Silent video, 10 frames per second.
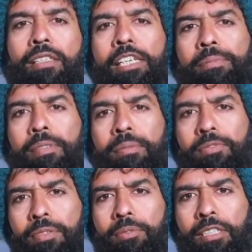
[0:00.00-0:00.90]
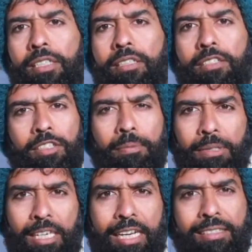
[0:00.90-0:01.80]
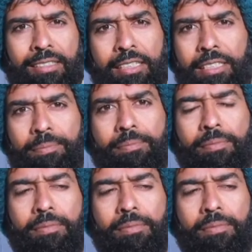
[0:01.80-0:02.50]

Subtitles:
keeps them from seeing the Trump that I see.